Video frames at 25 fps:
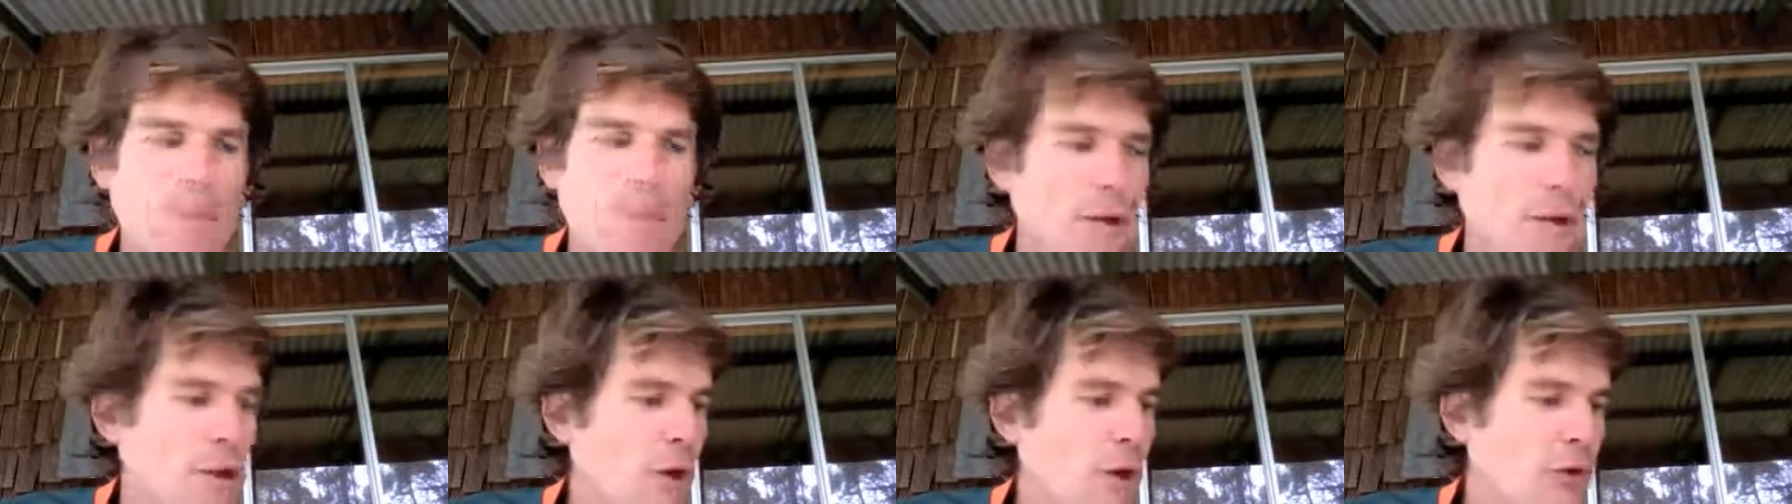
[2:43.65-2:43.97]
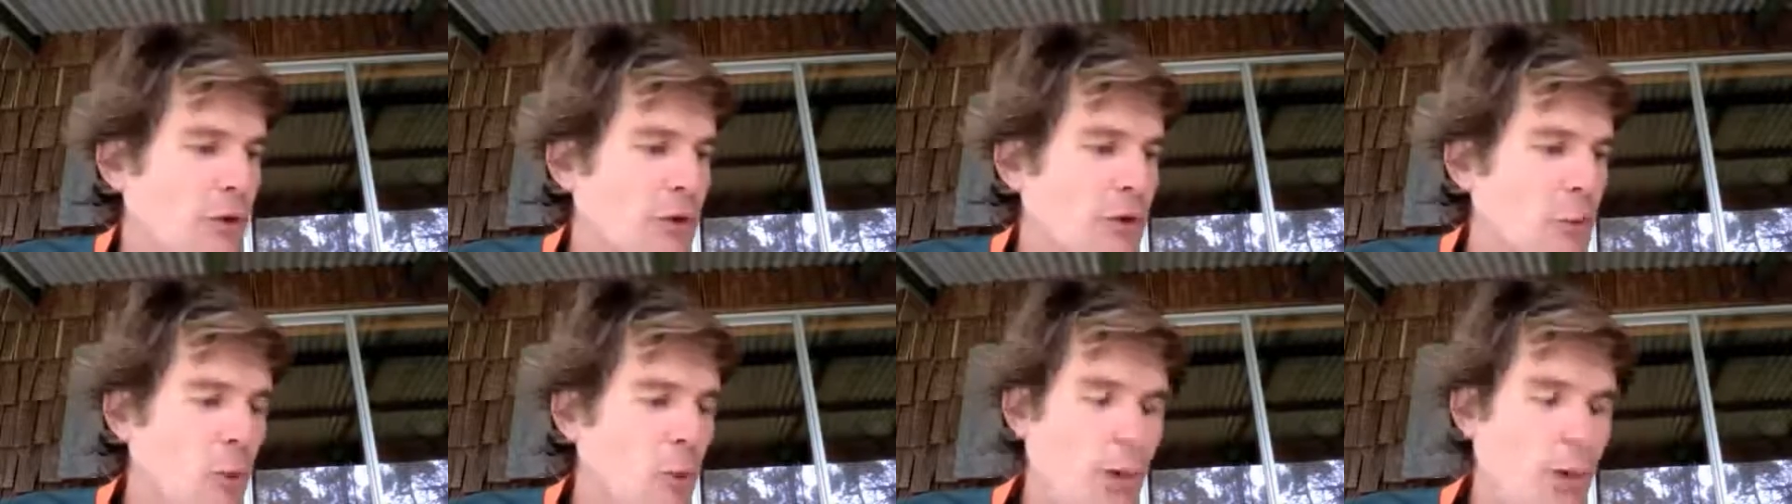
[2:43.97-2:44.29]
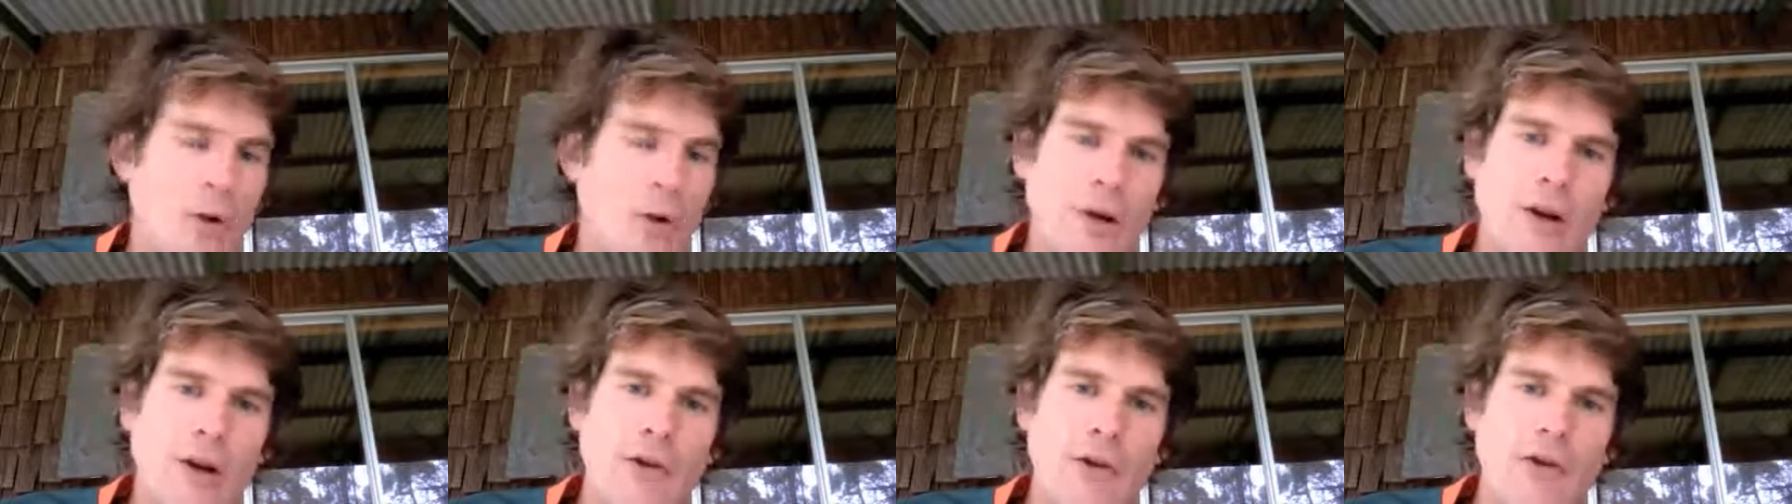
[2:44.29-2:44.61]
lots of
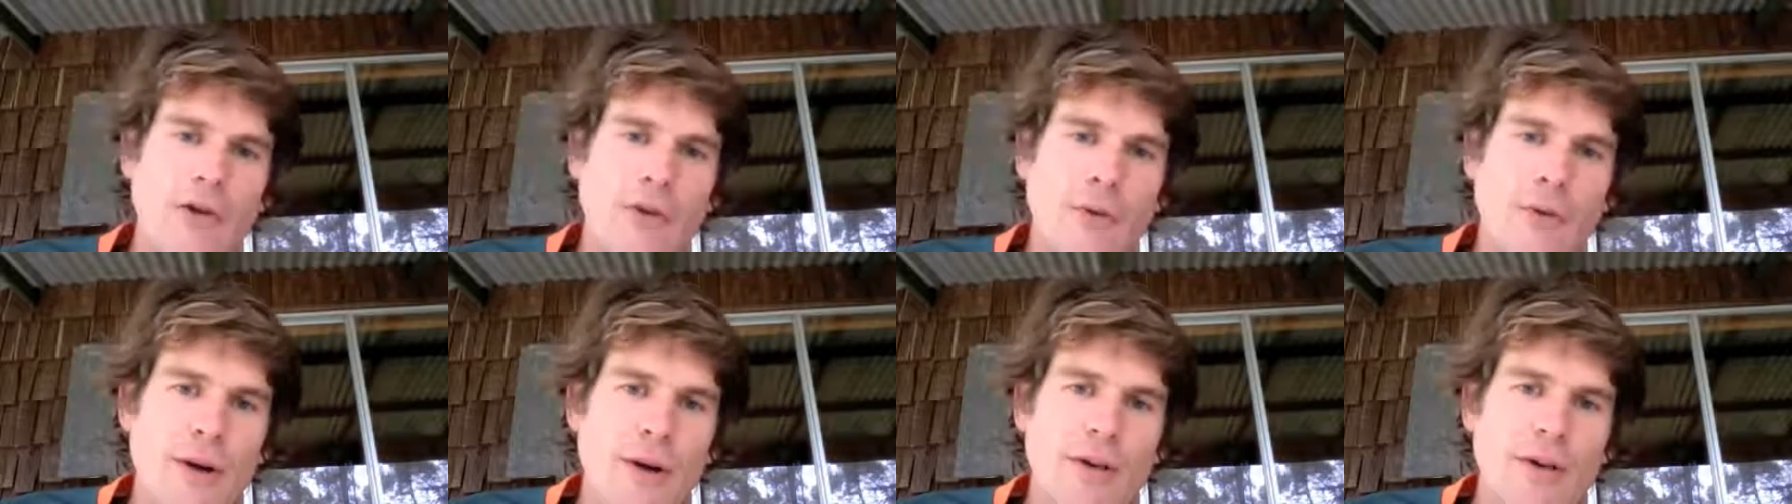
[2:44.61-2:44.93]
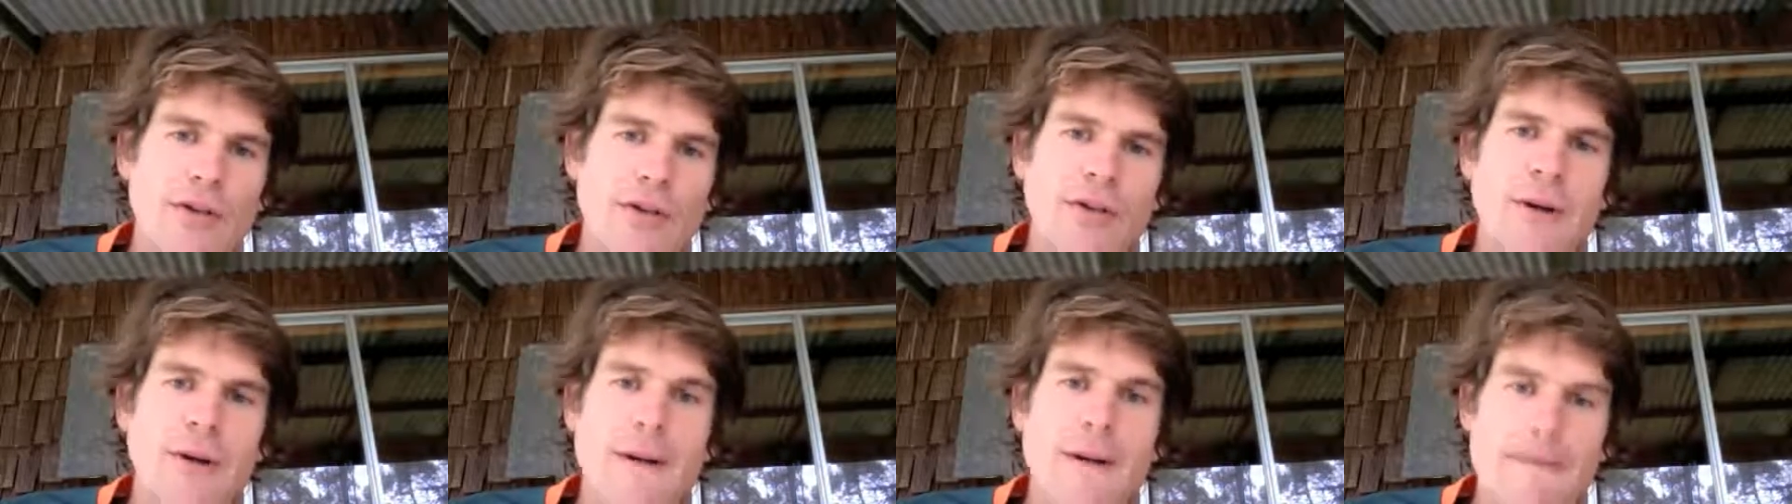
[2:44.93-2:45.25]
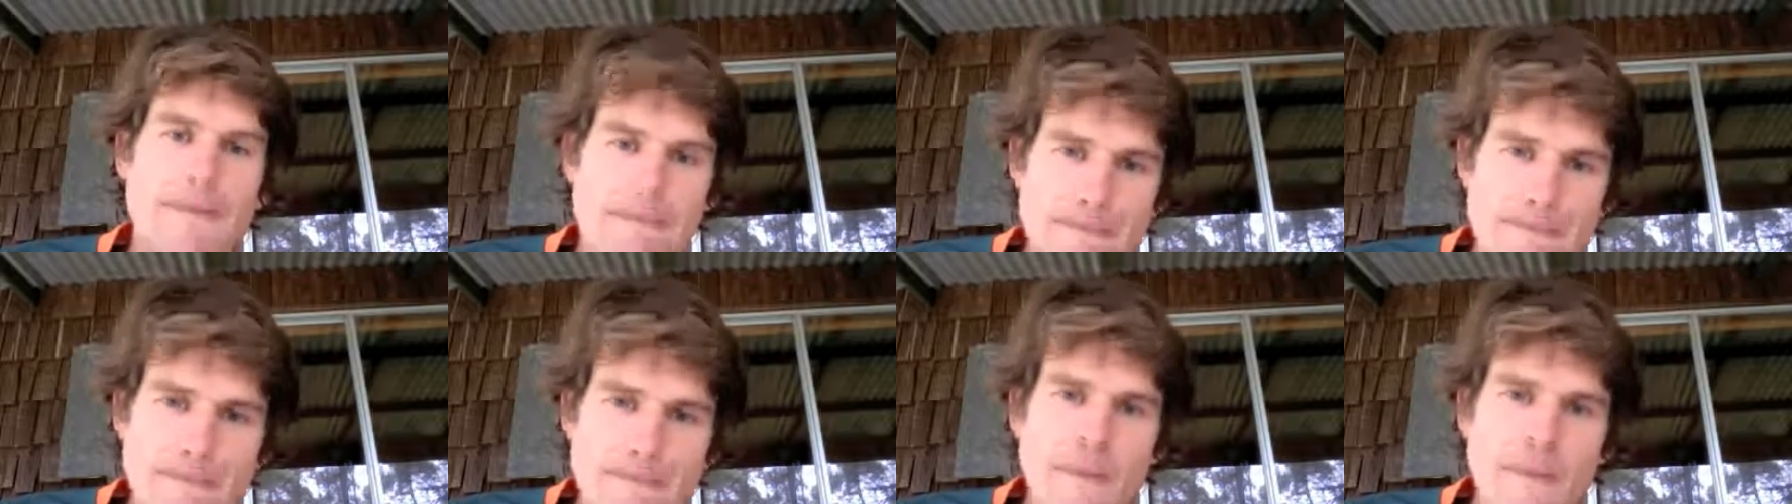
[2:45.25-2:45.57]
water, lots of rest.
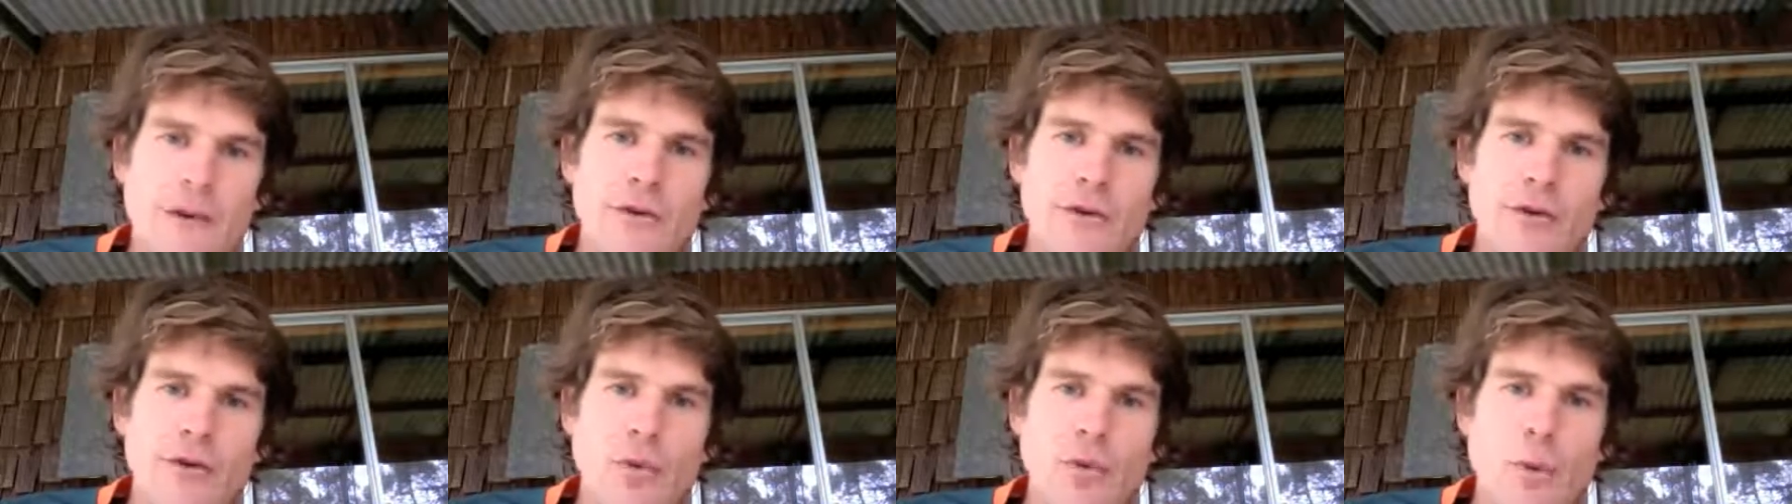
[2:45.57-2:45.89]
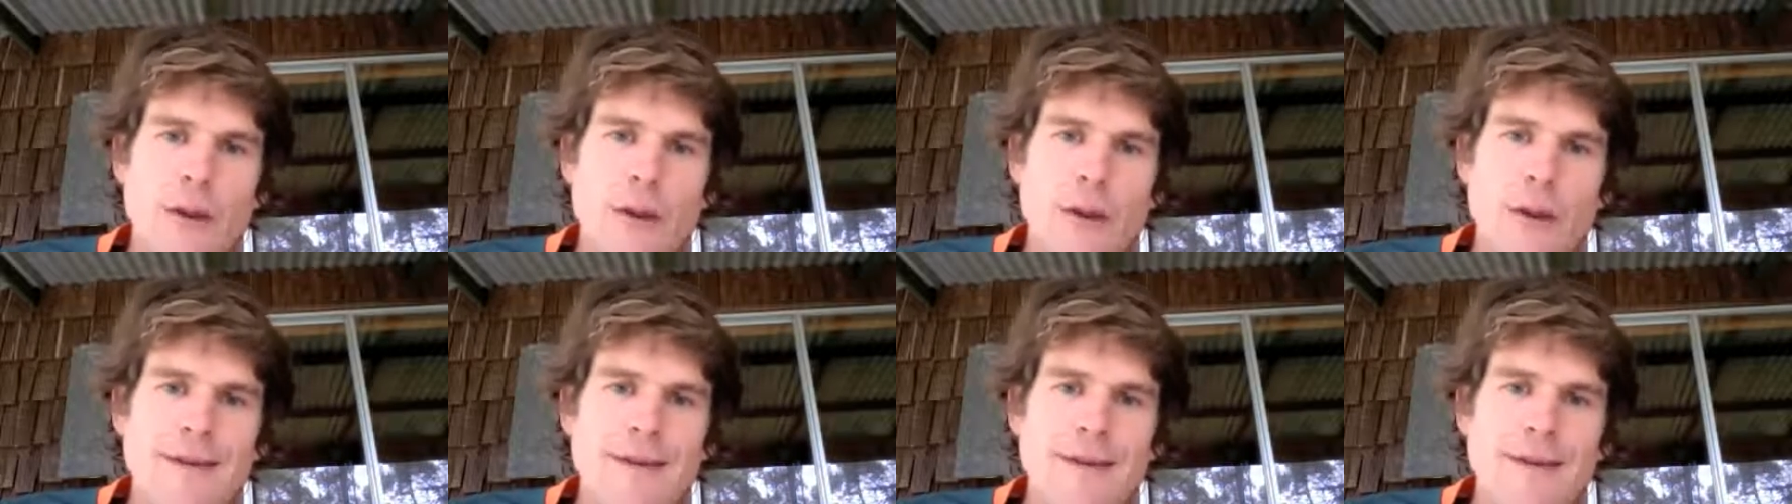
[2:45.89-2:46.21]
Sweet.